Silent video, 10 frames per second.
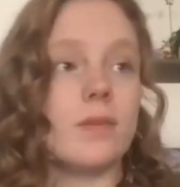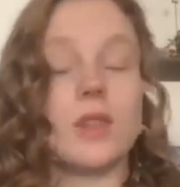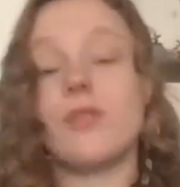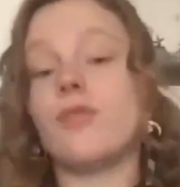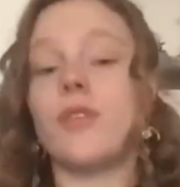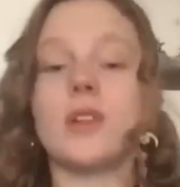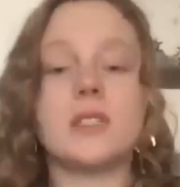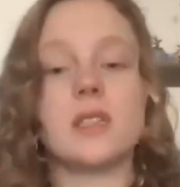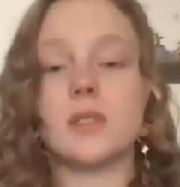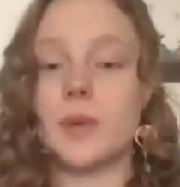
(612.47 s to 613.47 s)
the
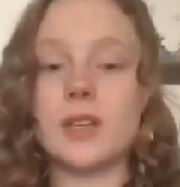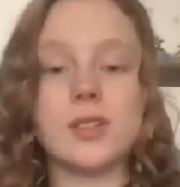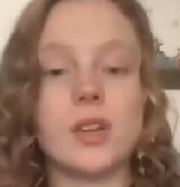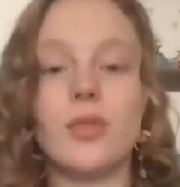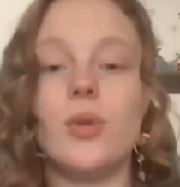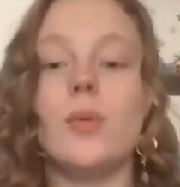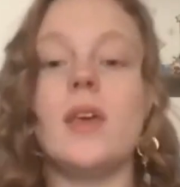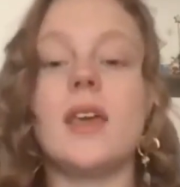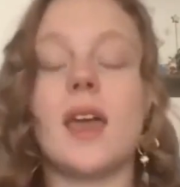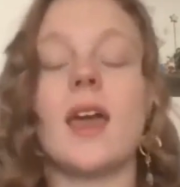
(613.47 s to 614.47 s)
fullest expression of who
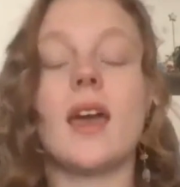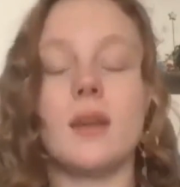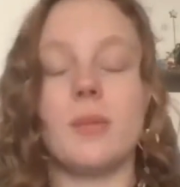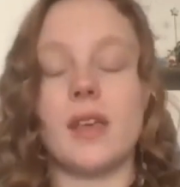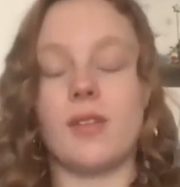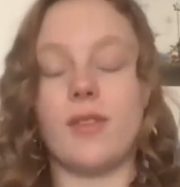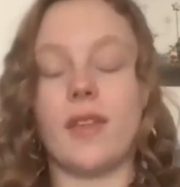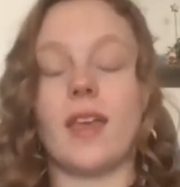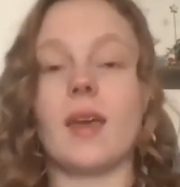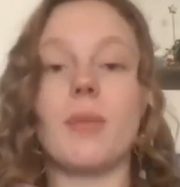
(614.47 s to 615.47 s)
we can be,
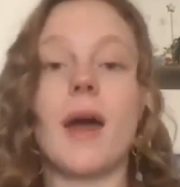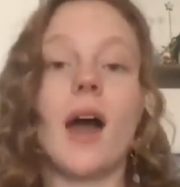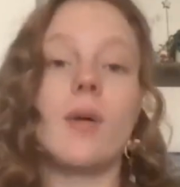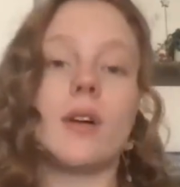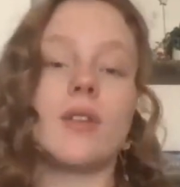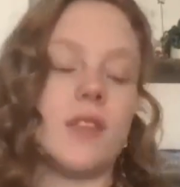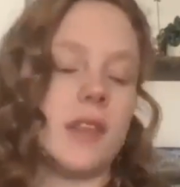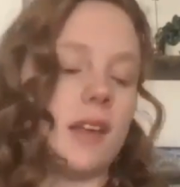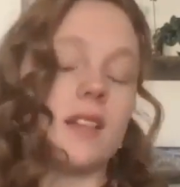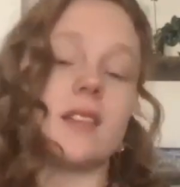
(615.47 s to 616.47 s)
feeling empowered,
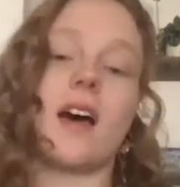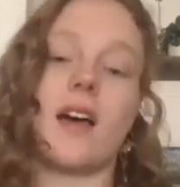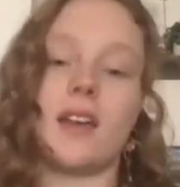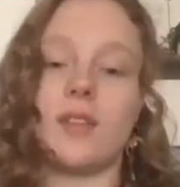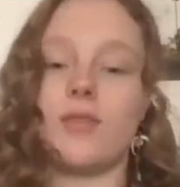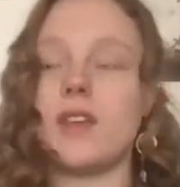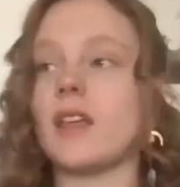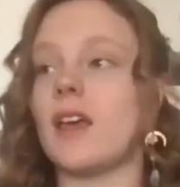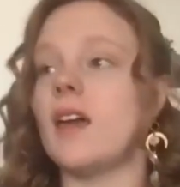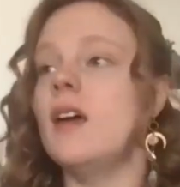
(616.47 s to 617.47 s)
feeling aligned,
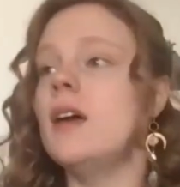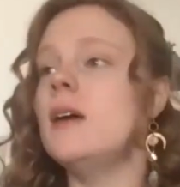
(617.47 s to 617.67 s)
feeling